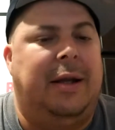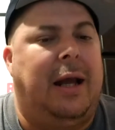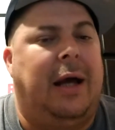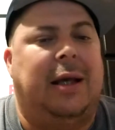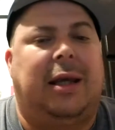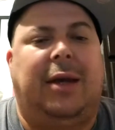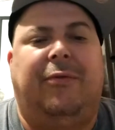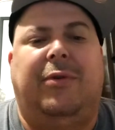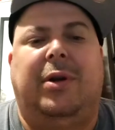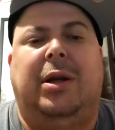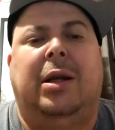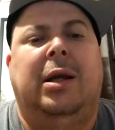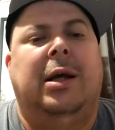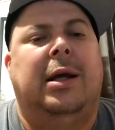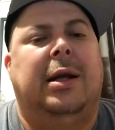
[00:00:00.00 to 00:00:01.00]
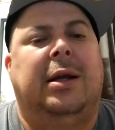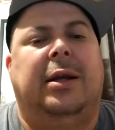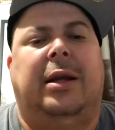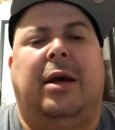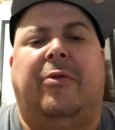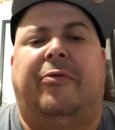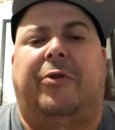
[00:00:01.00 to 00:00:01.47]
not giving
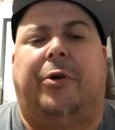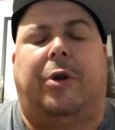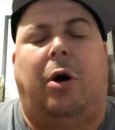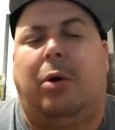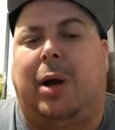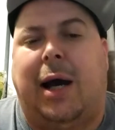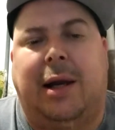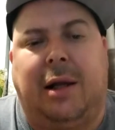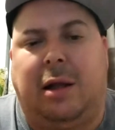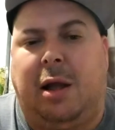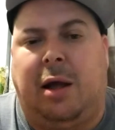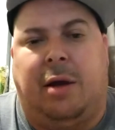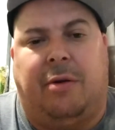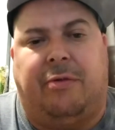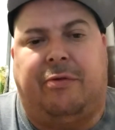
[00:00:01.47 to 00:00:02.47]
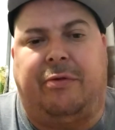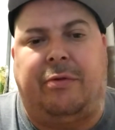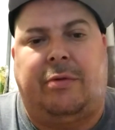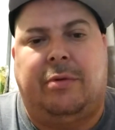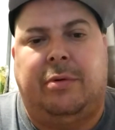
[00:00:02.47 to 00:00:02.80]
Denver no kind of love.